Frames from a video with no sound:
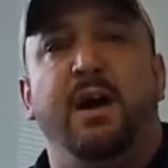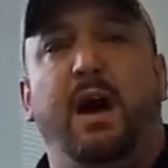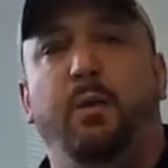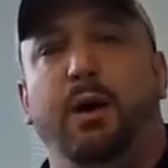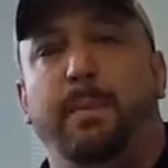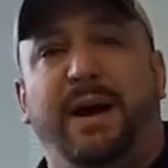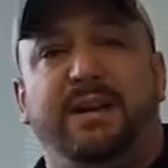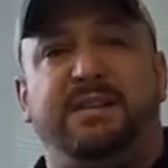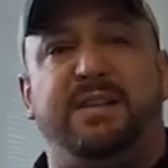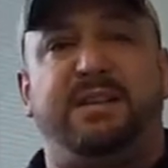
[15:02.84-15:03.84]
I want to buy a
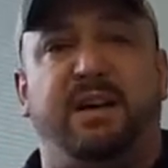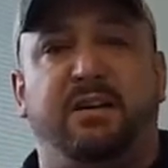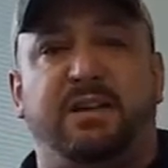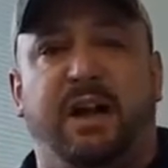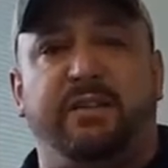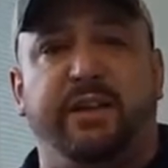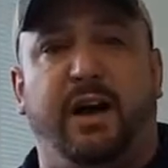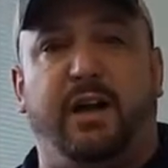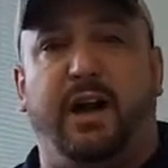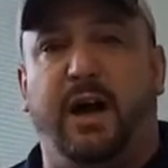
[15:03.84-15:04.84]

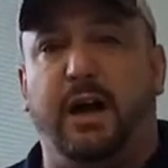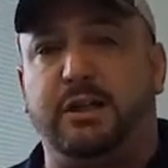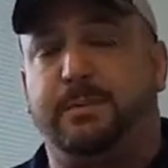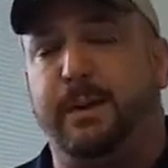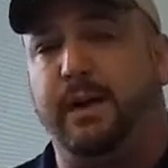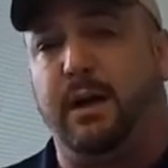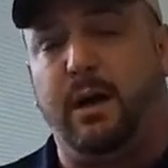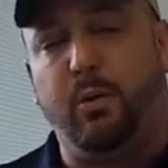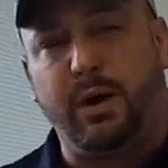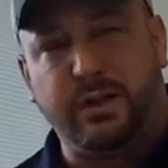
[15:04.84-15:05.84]
$600,000 house, but I
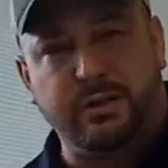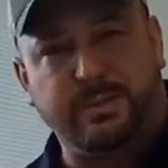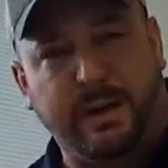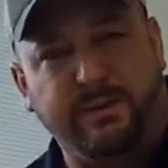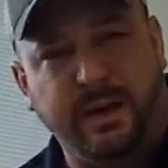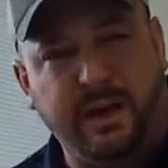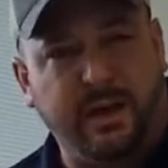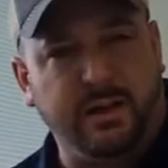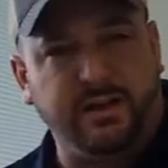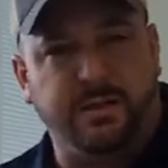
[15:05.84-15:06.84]
want to use my VA
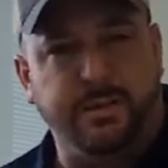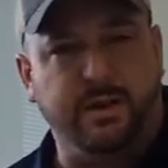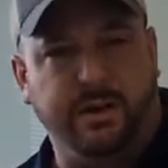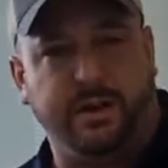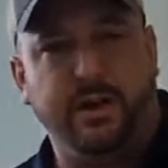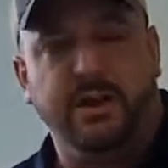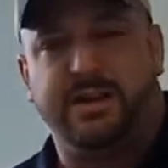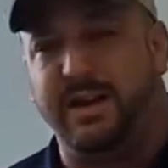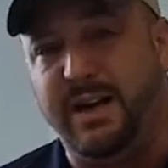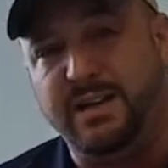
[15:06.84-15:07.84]
eligibility.
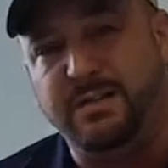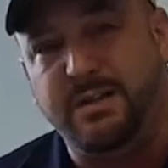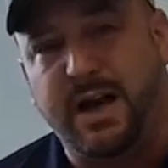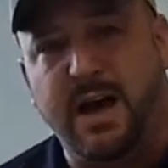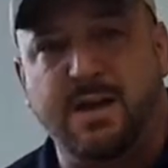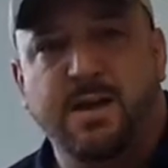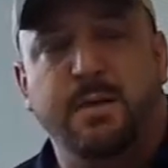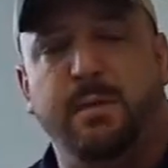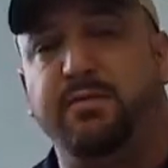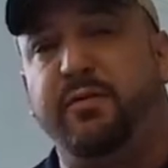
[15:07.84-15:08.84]
Can I do that?
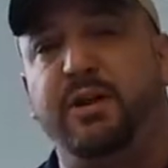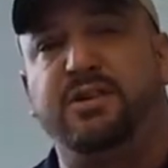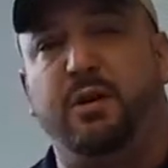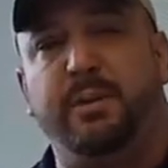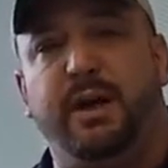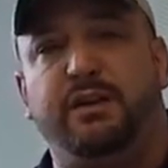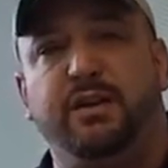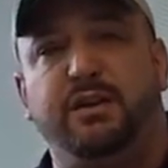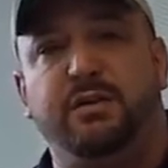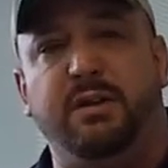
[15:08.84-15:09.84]
My friend told me I
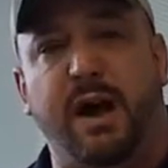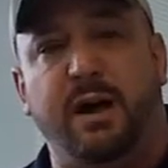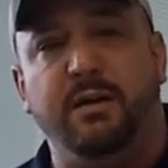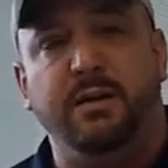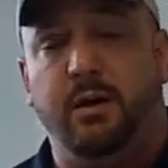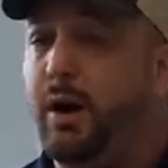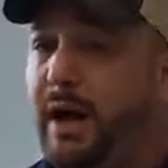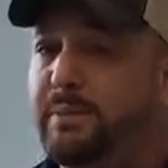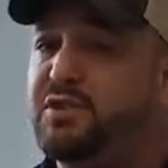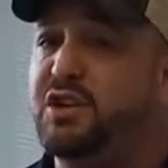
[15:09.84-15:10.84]
couldn't do that. Well,
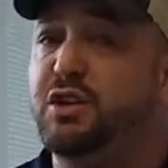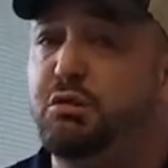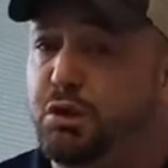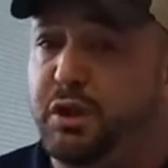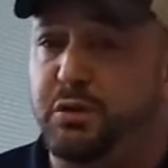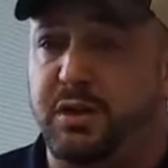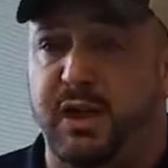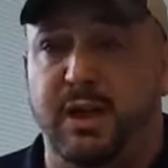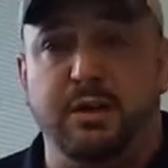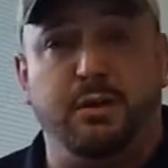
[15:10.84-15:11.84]
absolutely you
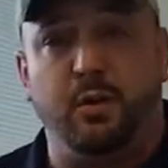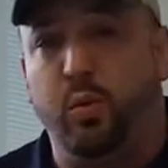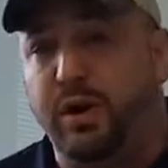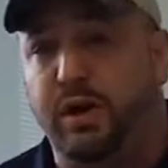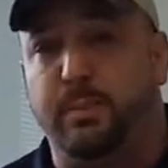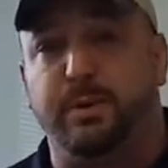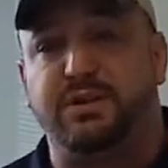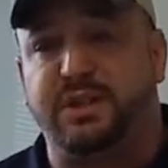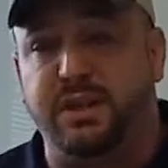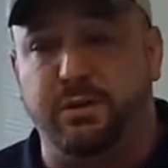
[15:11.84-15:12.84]
can. You could
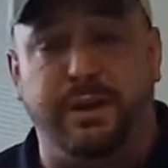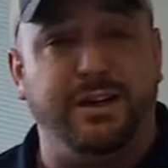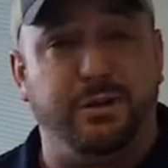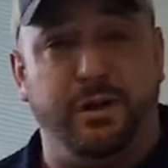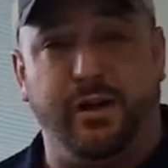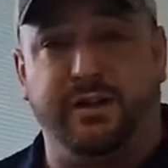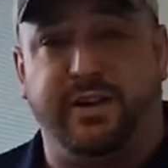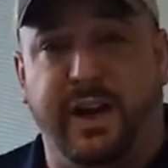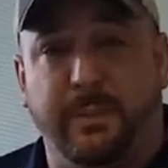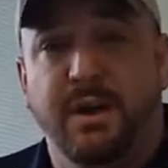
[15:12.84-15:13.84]
100% do it. I do it all the
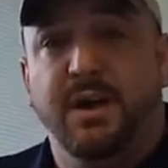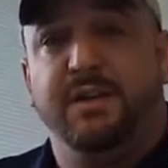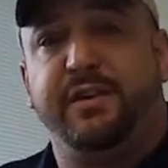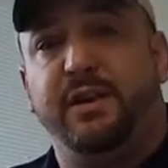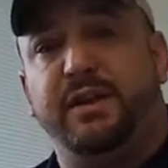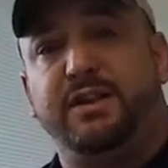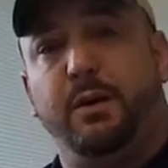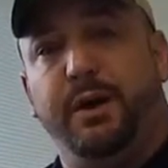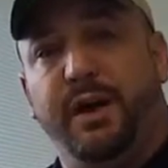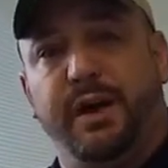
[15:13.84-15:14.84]
time. So let's
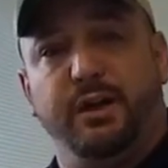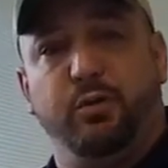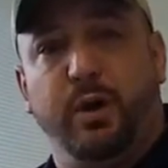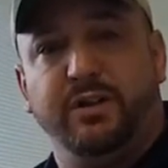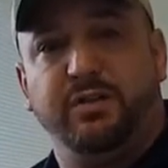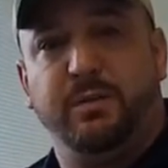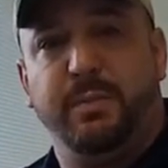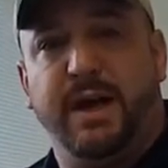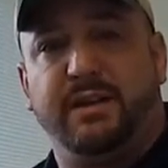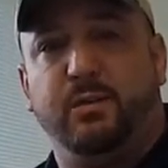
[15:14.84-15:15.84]
go ahead and run through the
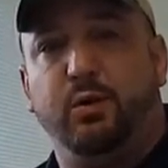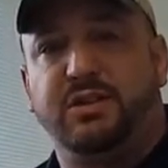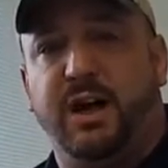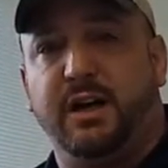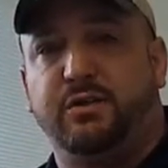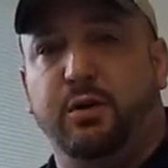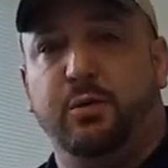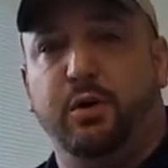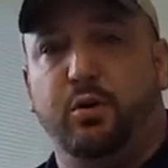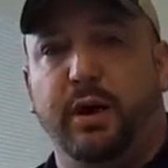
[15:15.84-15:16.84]
math and we'll talk through it
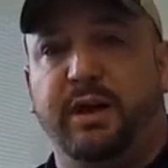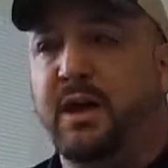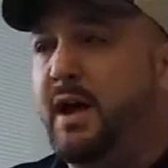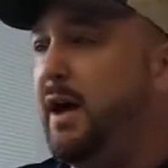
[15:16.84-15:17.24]
real quick.